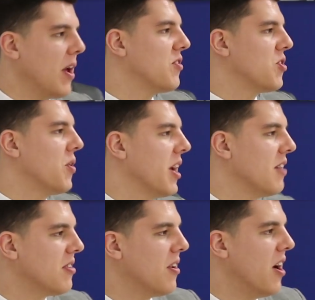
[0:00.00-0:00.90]
Thanks for joining
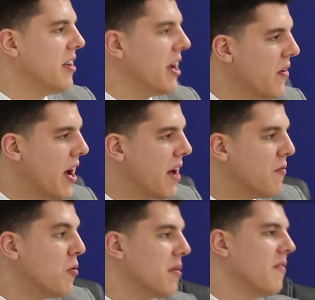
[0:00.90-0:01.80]
us tonight, Daniel,
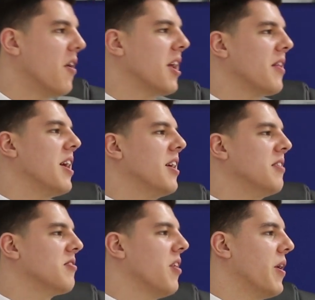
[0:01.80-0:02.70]
and for providing that
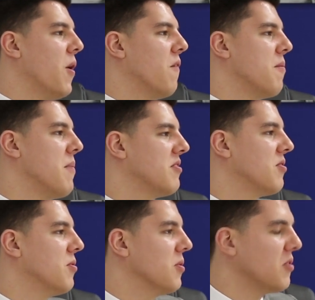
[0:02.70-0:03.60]
insight of
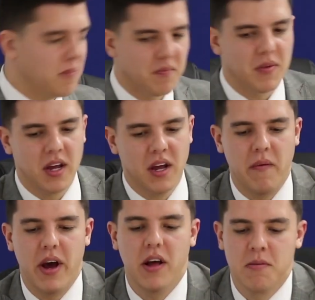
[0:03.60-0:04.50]
mass tourism.
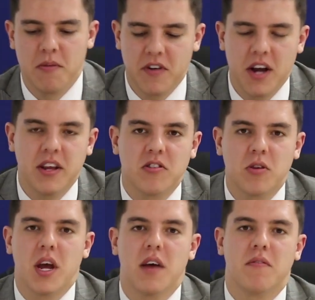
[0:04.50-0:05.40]
Well, I'm afraid that's
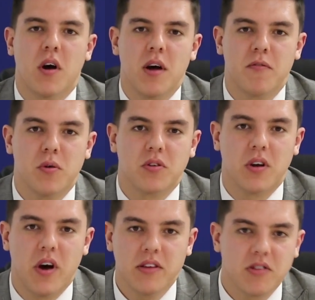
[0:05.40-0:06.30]
all we have time for
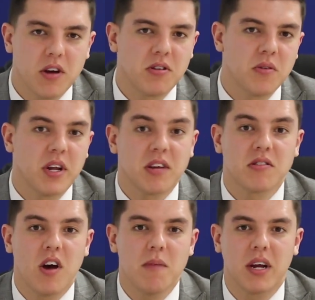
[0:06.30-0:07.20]
tonight, so till
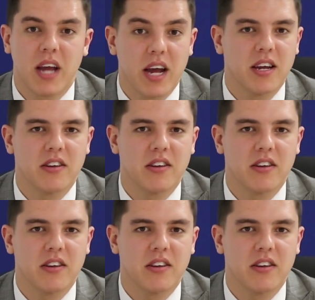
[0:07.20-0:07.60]
next time, ka